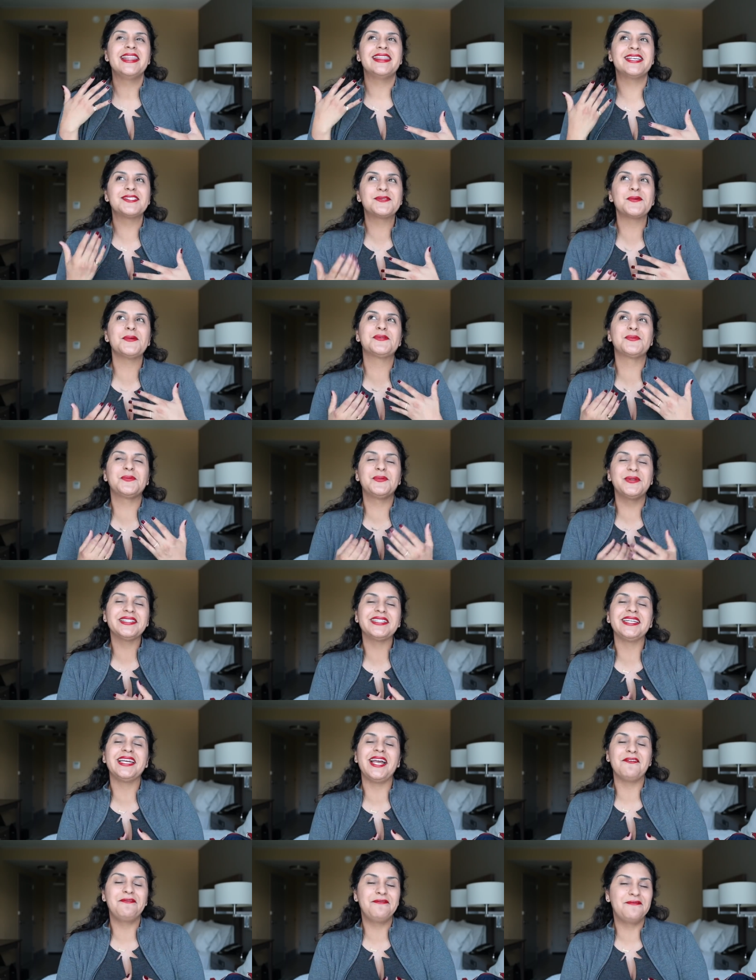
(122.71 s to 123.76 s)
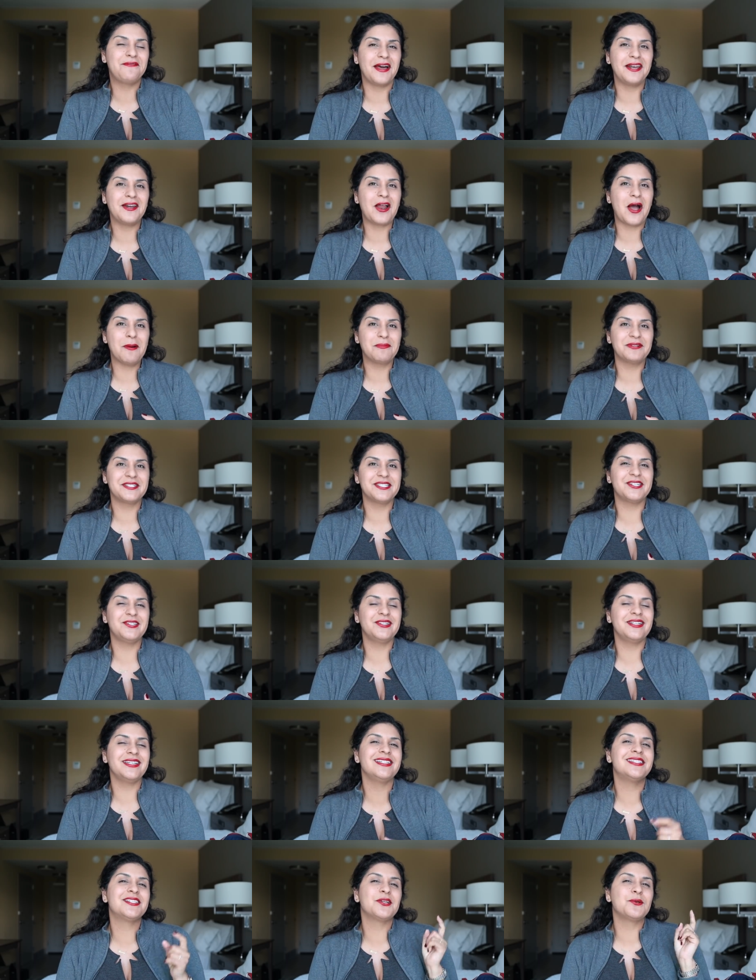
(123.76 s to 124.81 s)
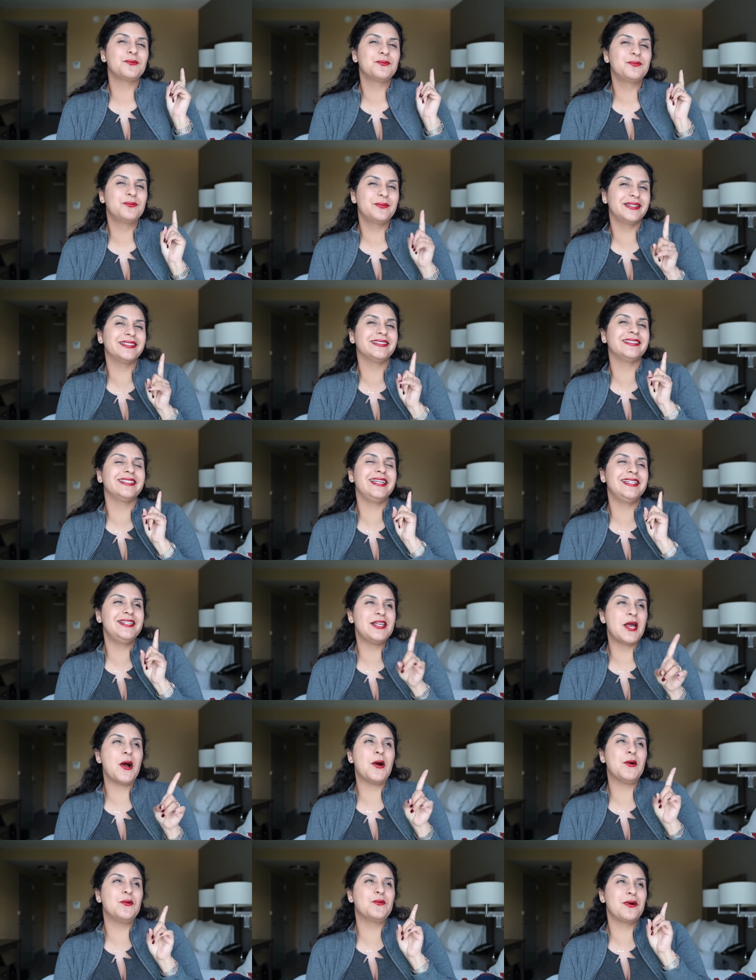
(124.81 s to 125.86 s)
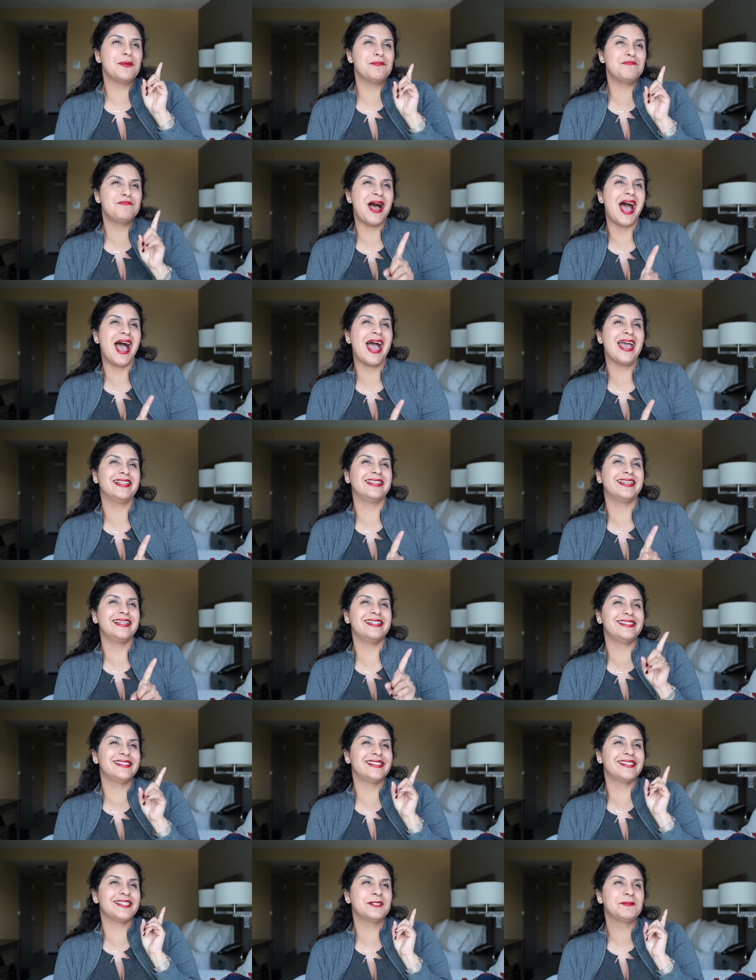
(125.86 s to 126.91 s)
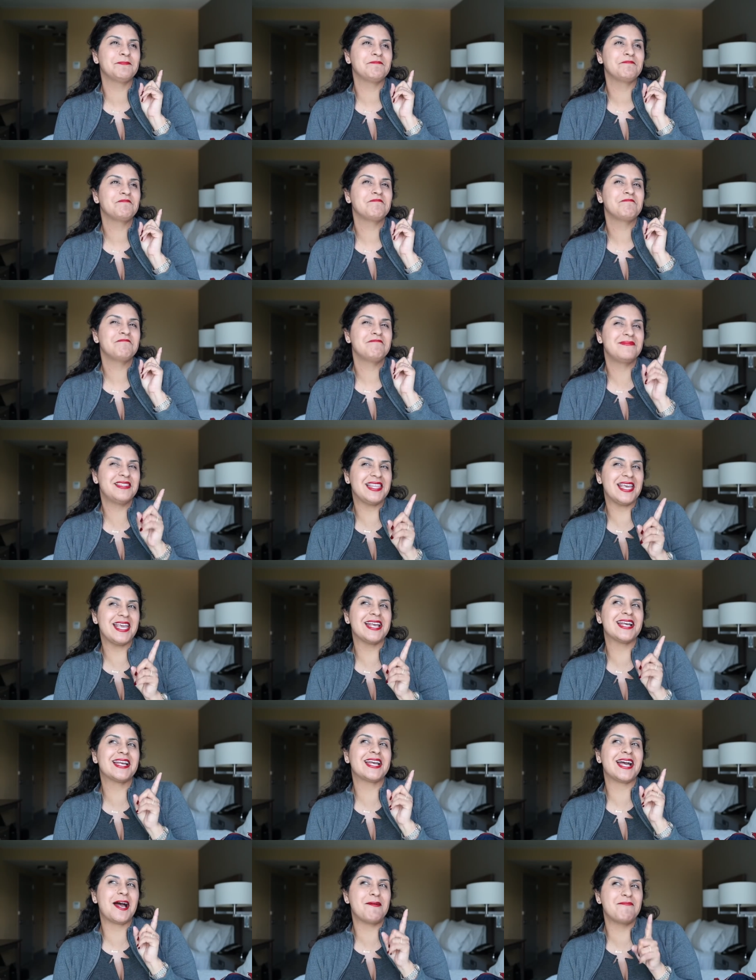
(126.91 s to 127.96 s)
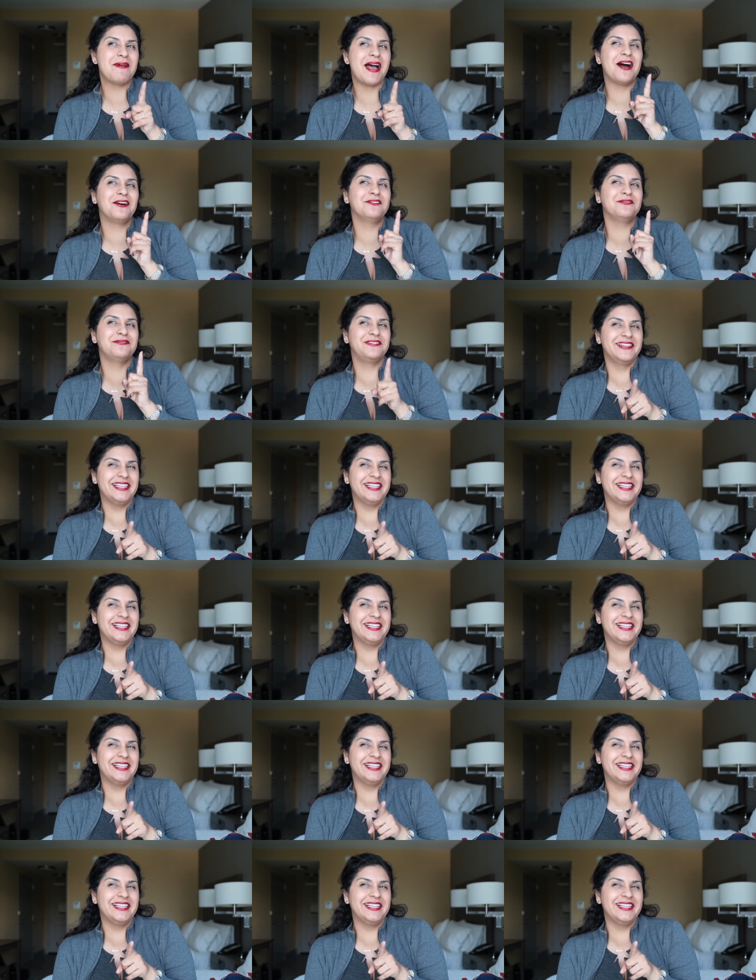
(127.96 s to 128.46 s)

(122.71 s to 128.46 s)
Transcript: this was really a fun opportunity to really know pilots think about